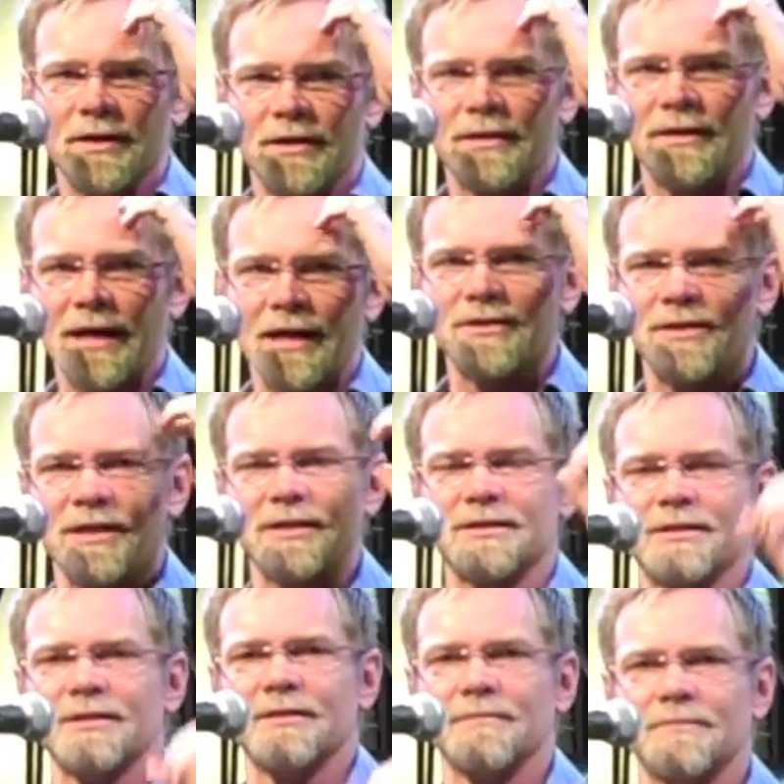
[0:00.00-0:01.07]
got a chance
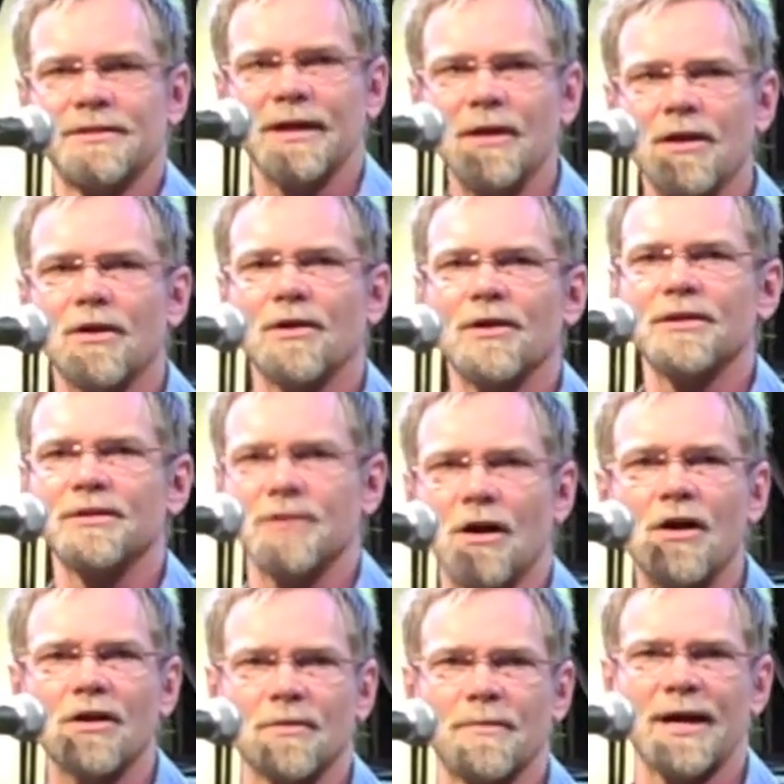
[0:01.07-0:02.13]
to tell her and
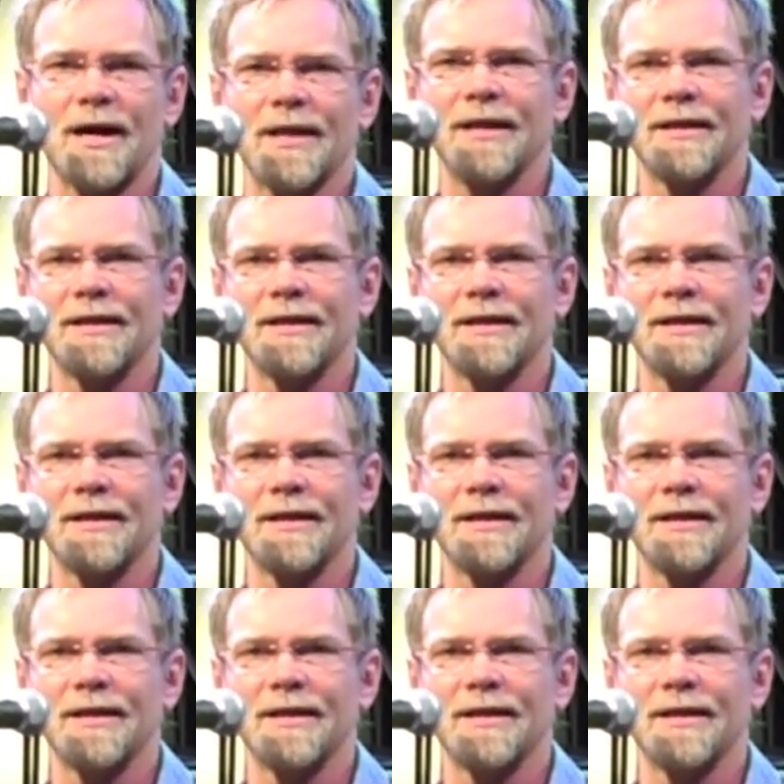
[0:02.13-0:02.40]
talk about it,